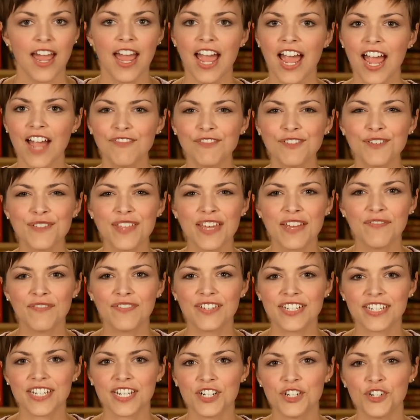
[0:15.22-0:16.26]
After they
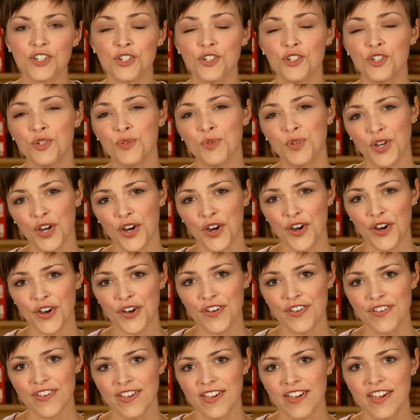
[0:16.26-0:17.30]
visit, should you
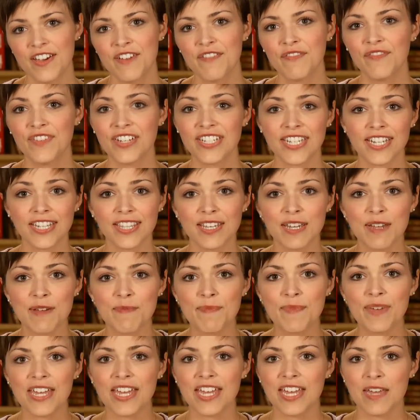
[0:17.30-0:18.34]
call, visit
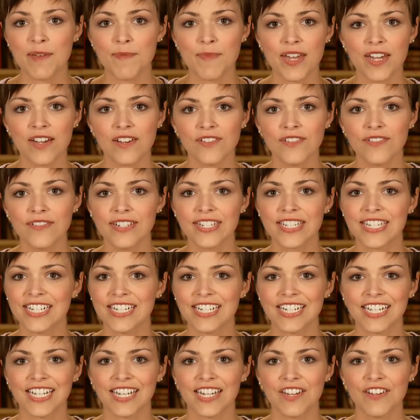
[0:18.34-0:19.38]
them, email,
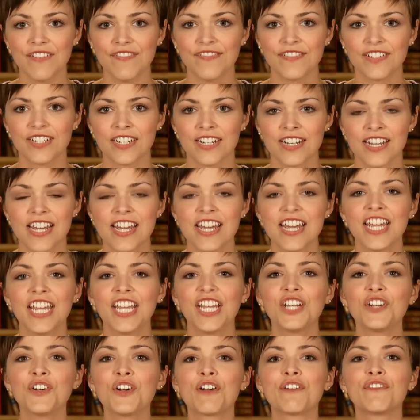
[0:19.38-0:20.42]
send a gift?
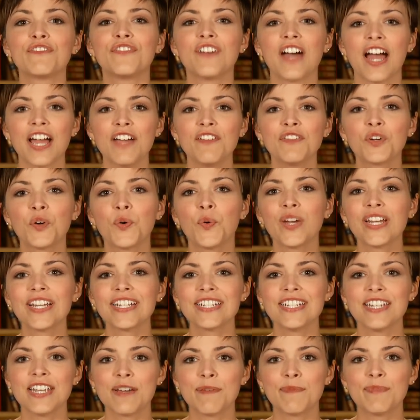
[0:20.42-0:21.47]
Here are 5 quick
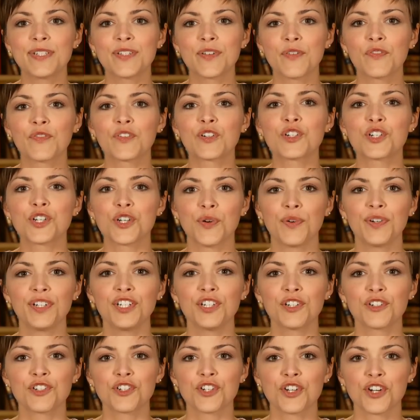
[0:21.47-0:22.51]
tips for showing
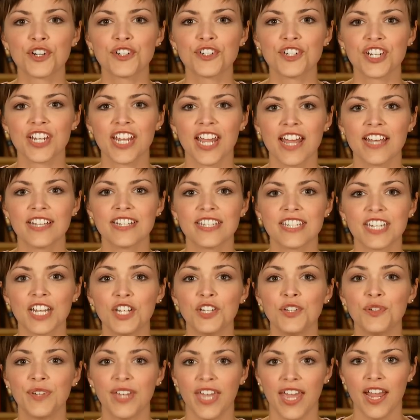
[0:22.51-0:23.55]
your church guests
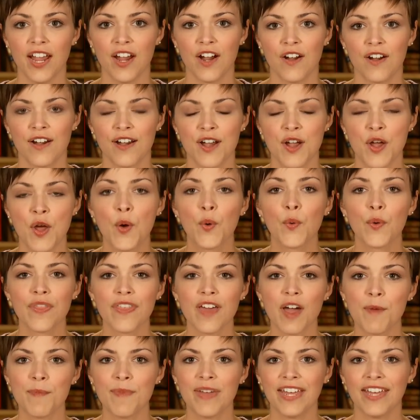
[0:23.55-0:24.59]
you care
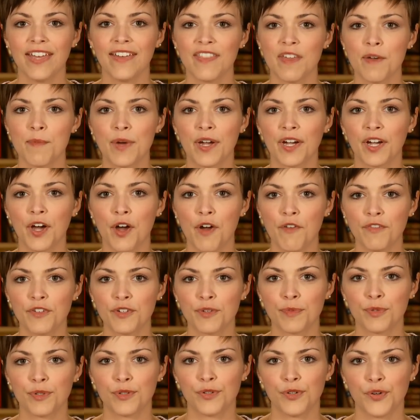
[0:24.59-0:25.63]
without making them
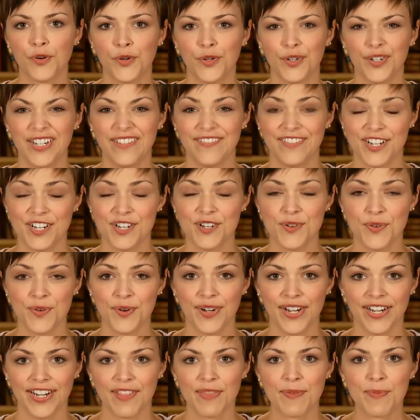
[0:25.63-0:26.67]
uncomfortable or even
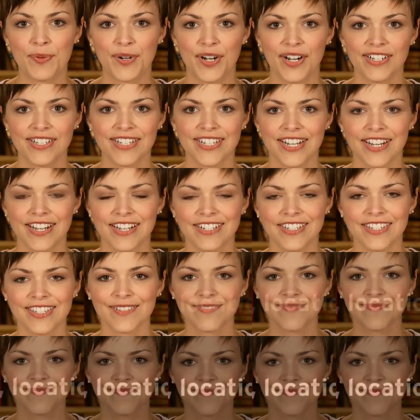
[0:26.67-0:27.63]
annoyed in the process.